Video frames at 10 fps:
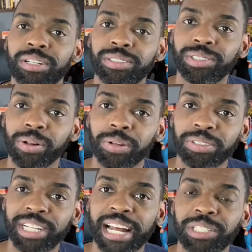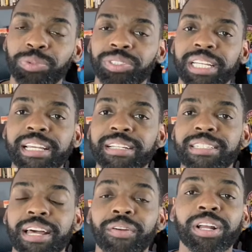solo jazz
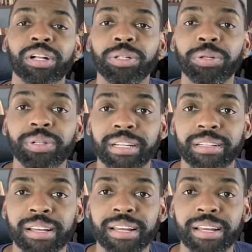routines that are included.